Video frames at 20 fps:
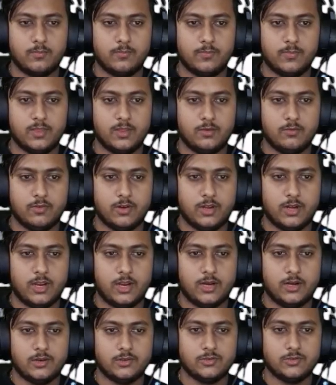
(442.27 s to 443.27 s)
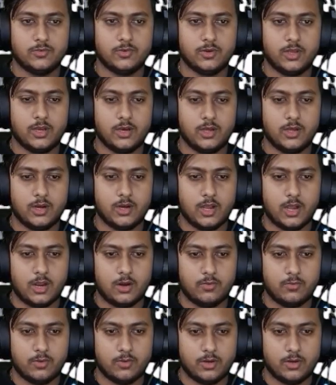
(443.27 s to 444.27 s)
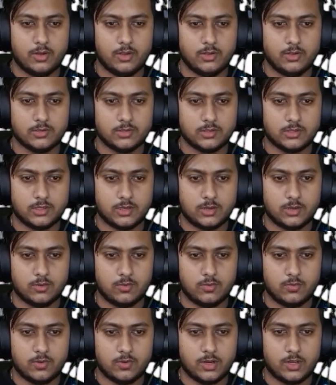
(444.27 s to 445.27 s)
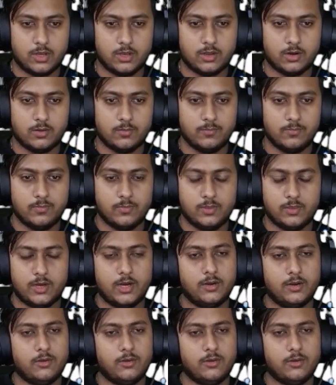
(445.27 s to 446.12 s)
One end is over here and one is over here, right?